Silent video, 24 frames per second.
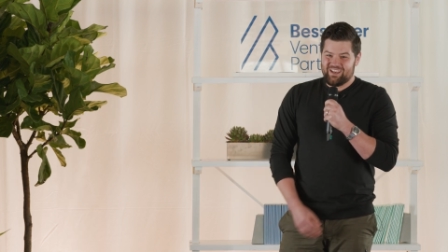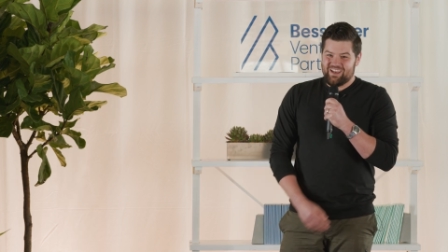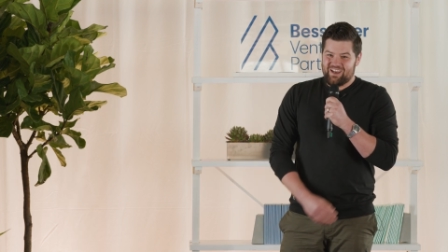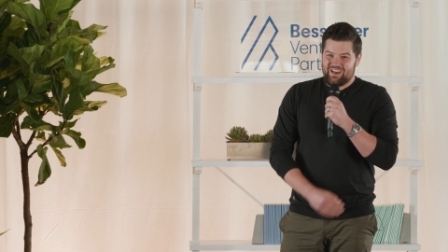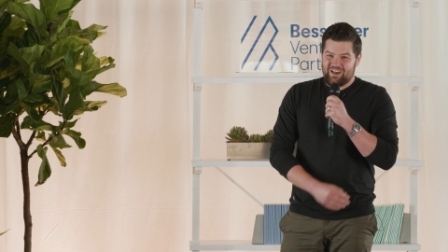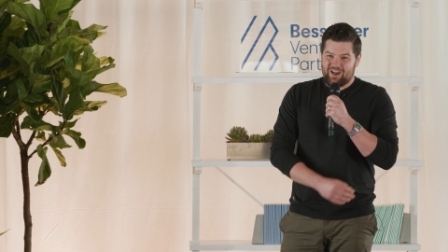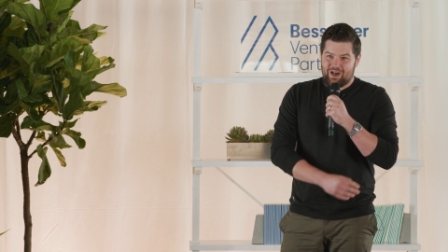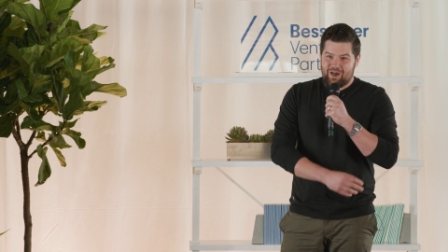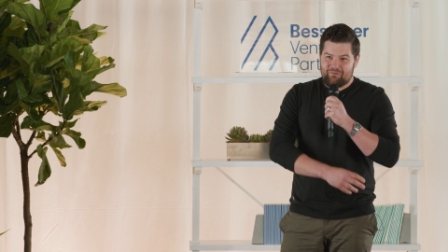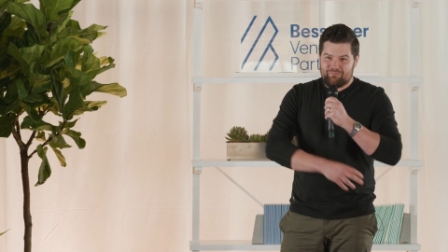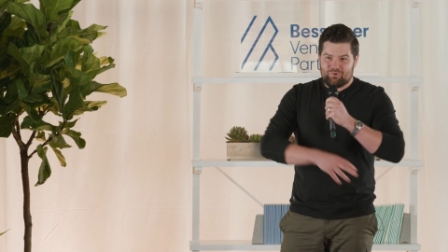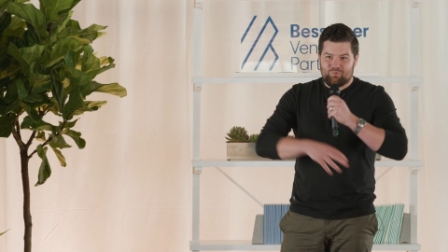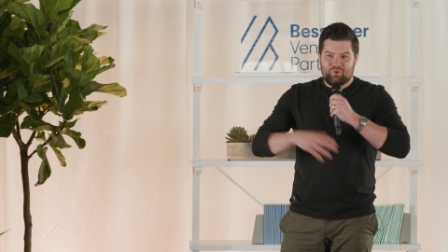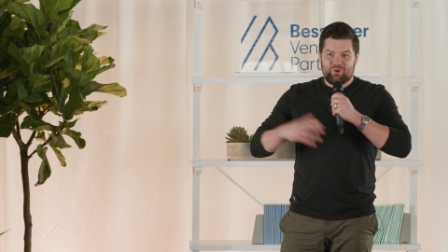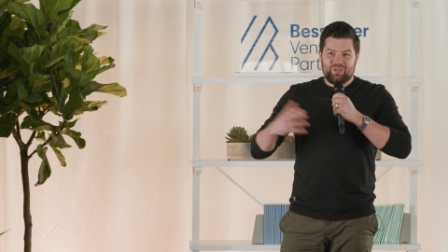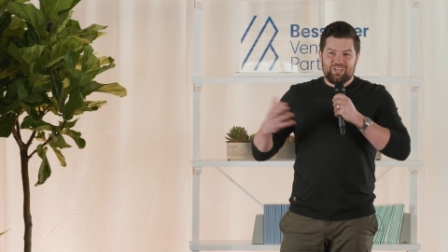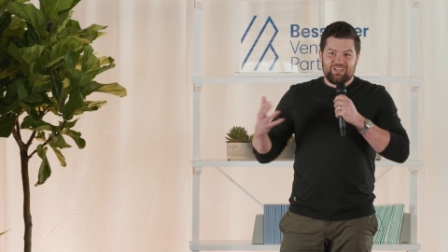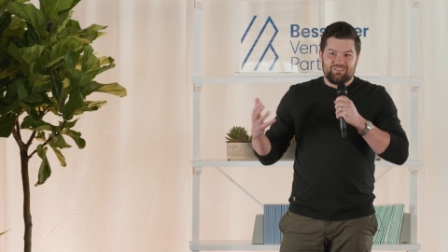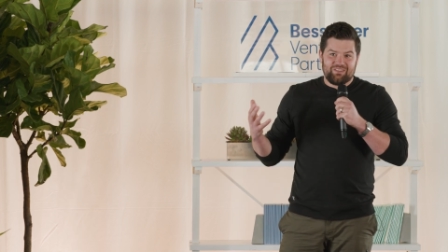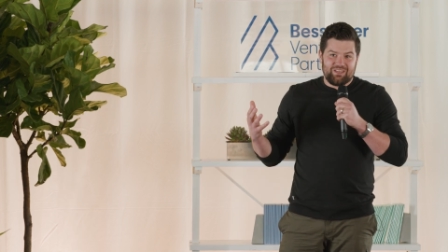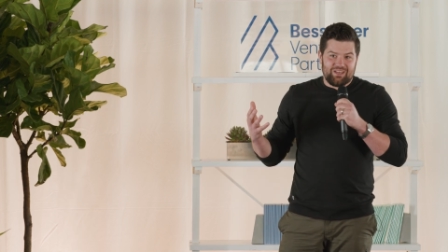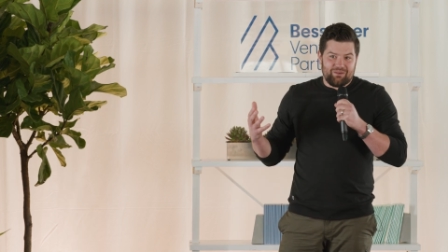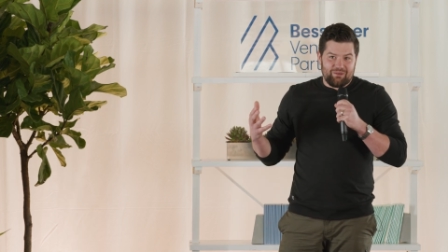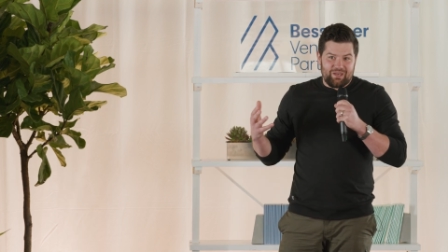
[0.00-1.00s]
I've been working
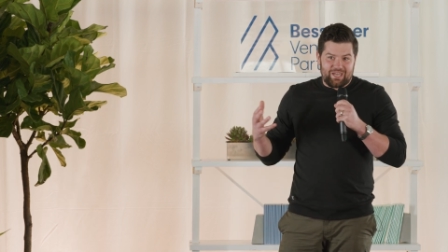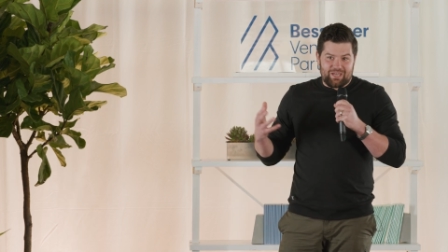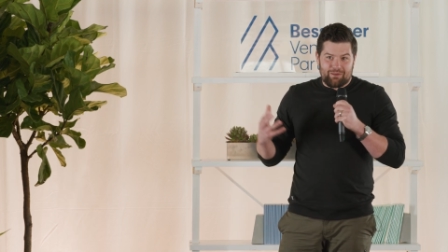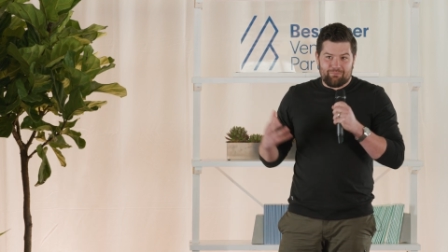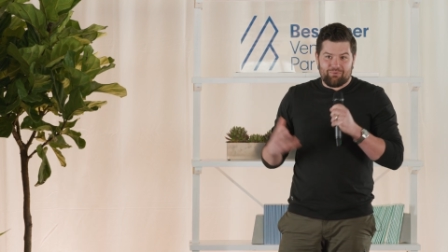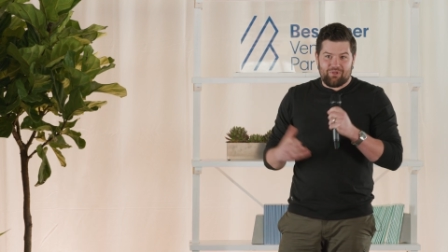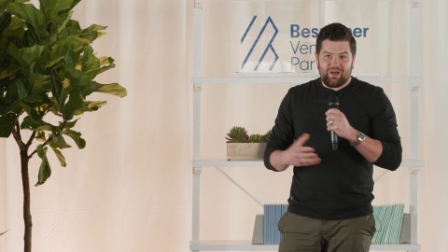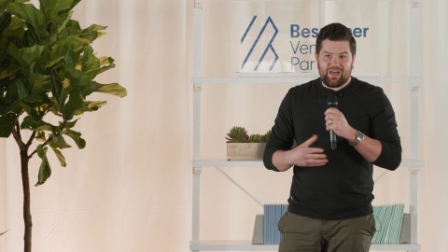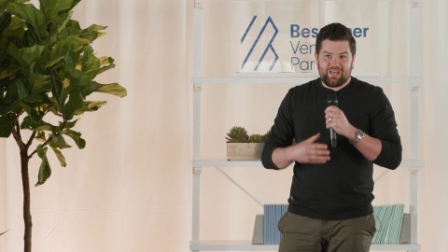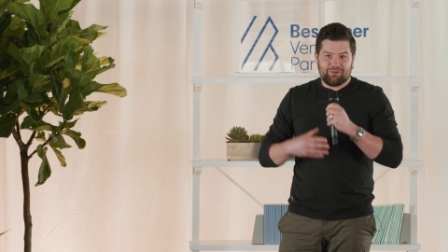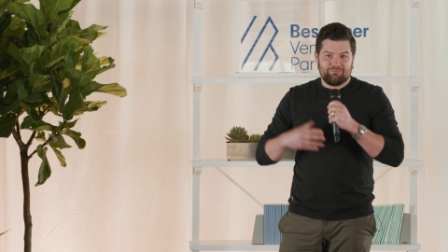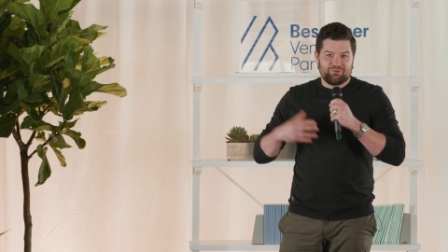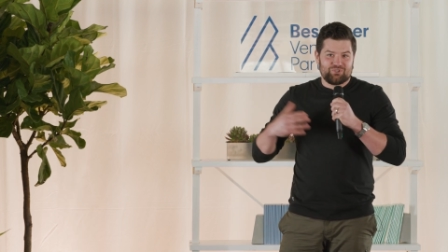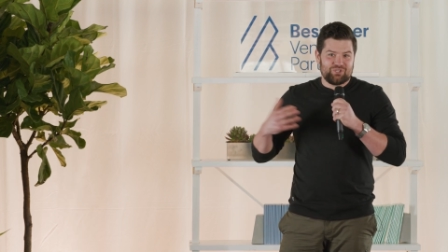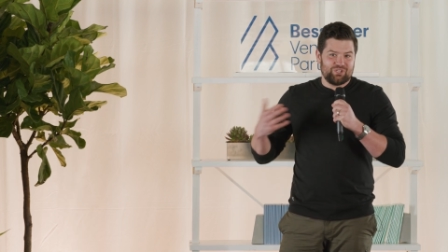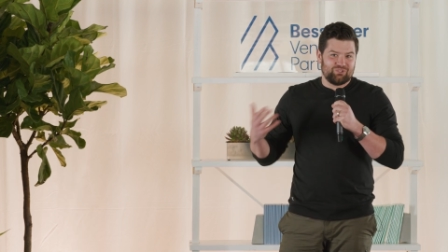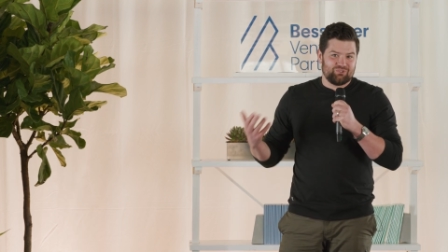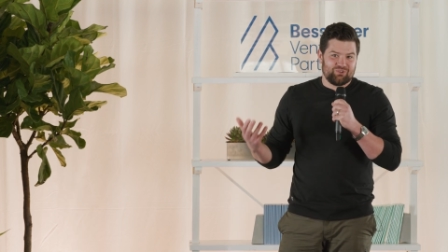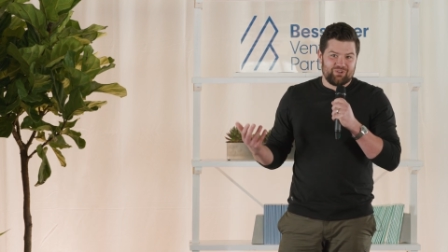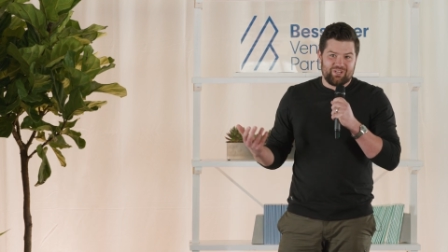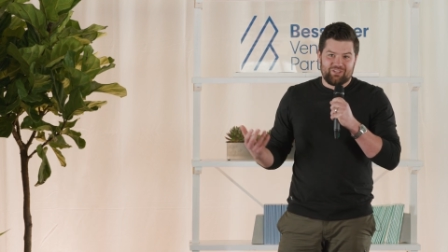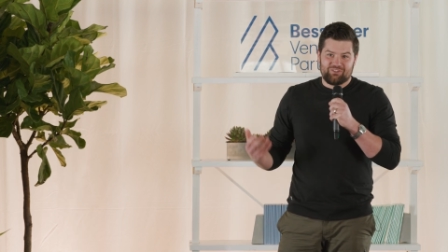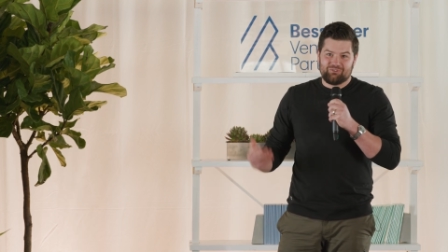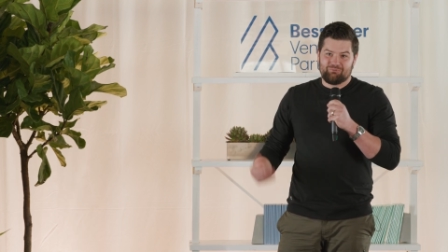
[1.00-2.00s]
in the applied machine
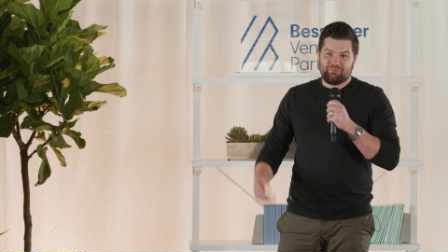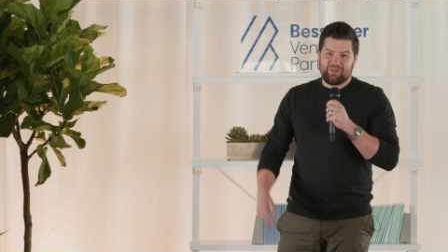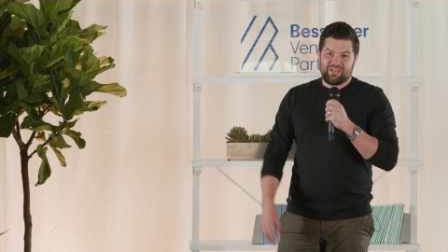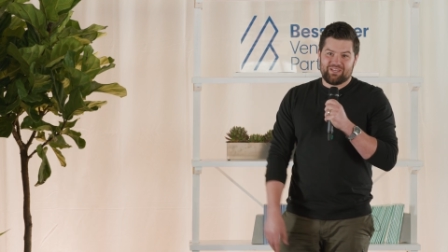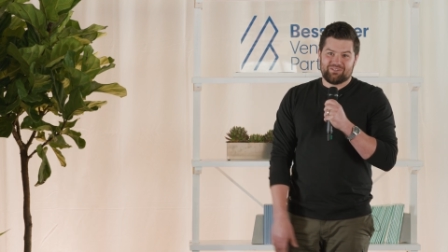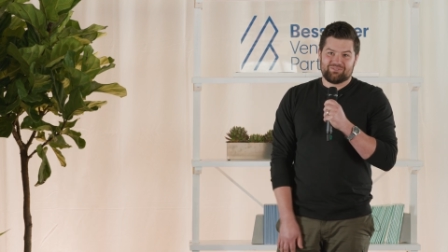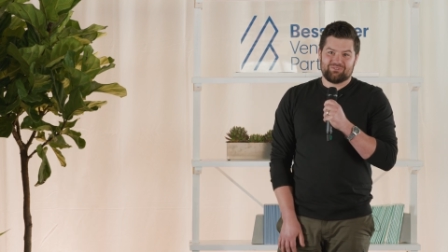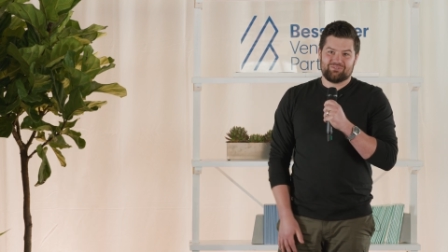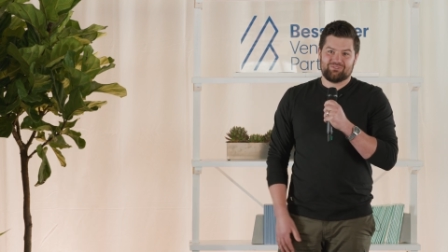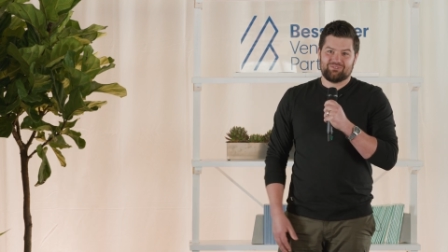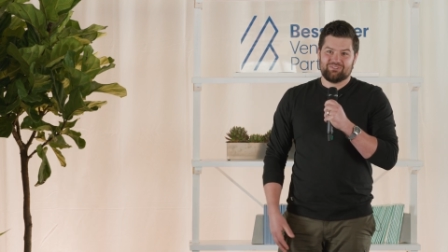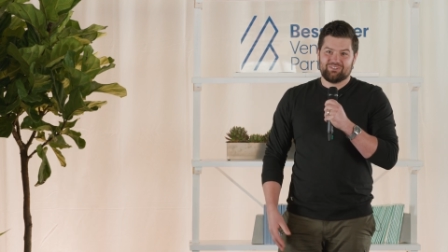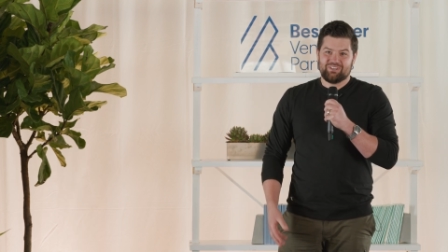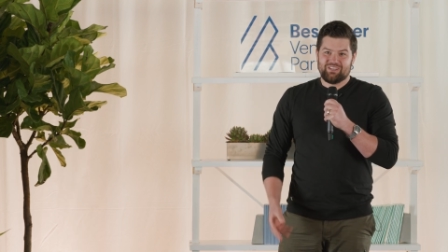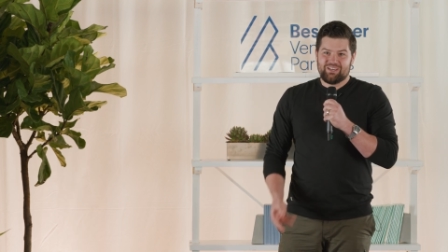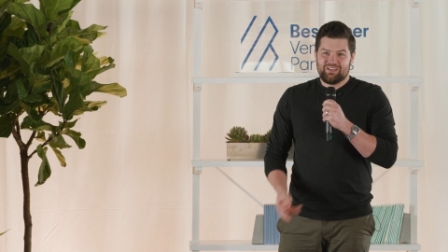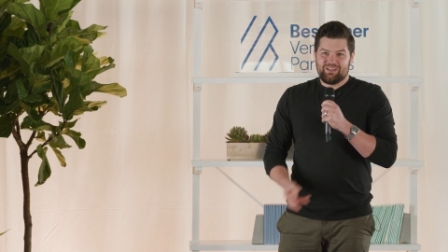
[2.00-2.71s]
learning space